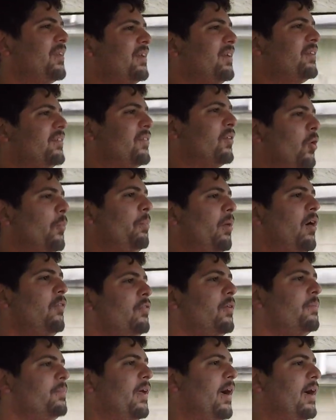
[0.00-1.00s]
So apart
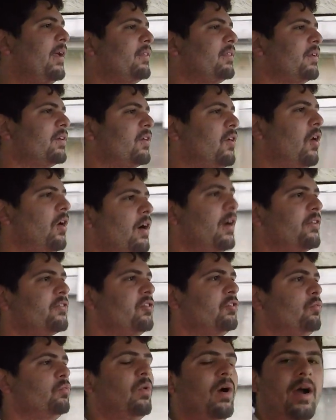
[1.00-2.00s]
from that, the car actually
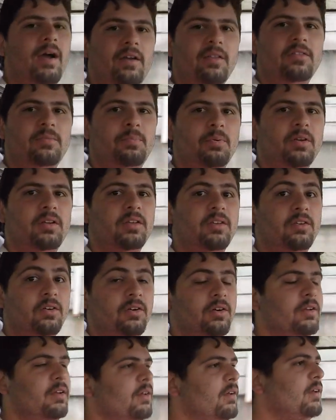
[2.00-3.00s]
rides pretty
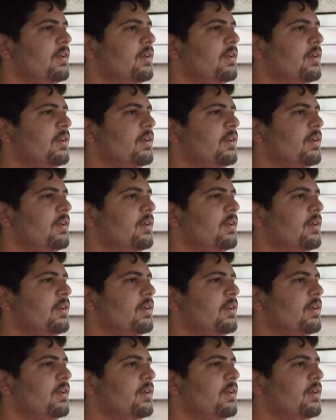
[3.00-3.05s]
good.